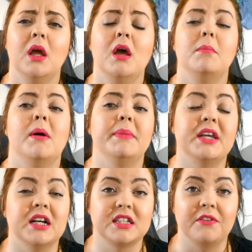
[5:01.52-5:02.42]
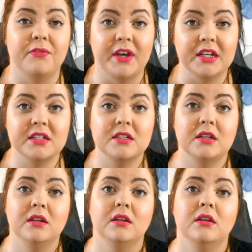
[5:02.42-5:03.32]
But because I fixed,
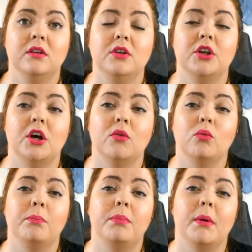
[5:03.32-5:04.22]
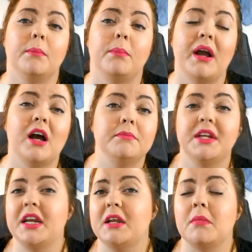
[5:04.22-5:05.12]
but by
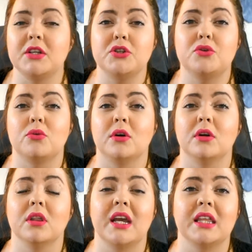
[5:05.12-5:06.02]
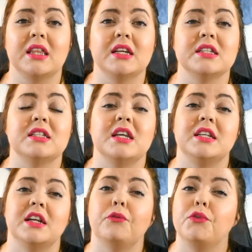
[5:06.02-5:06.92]
updating my store like this, it
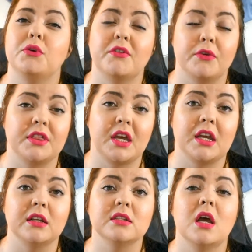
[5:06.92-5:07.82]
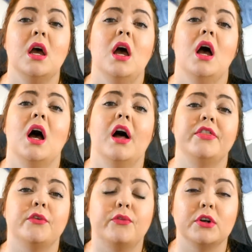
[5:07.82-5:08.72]
did a few different things.
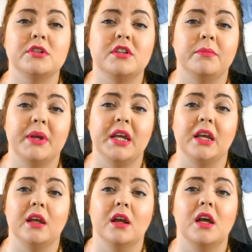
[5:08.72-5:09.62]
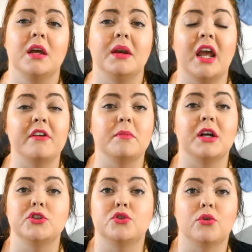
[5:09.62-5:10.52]
The first of being, it gave my
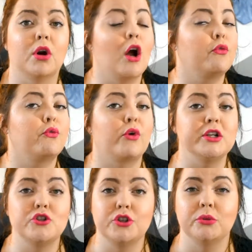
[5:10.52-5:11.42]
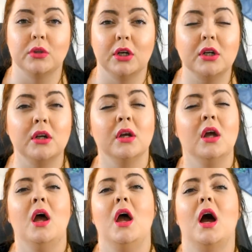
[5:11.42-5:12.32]
store a fresh new look.
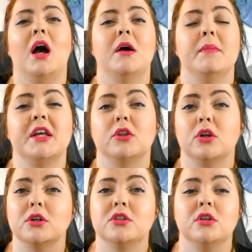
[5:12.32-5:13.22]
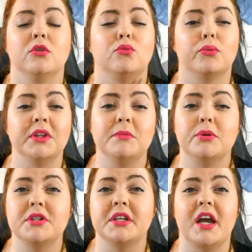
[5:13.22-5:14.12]
It looked really
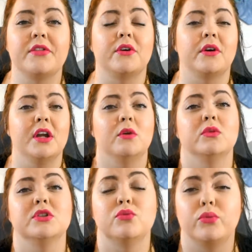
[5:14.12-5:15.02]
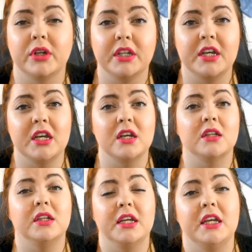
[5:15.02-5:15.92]
put together. It was really
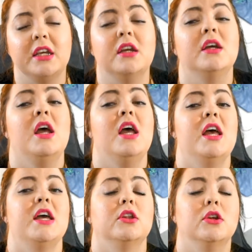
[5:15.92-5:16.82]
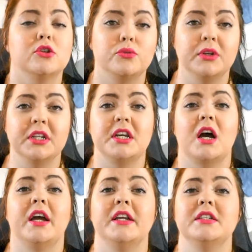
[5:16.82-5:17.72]
clean. It looked really
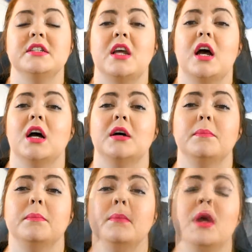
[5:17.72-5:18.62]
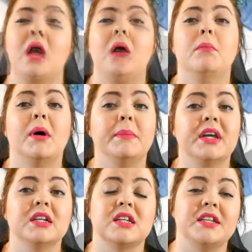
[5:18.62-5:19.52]
nice. But
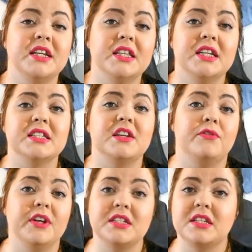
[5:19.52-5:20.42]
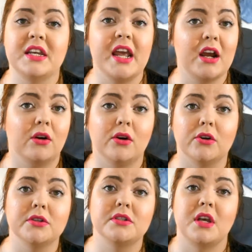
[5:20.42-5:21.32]
because I did this, it fixed any
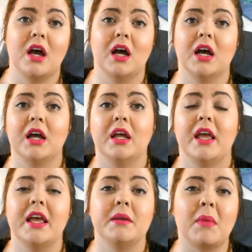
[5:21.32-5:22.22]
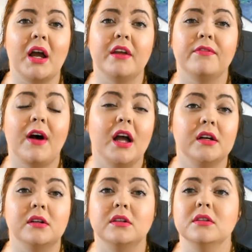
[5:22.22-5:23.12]
errors in my
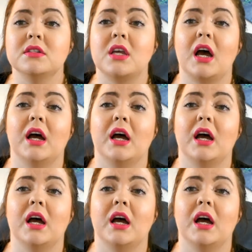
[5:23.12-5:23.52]
files.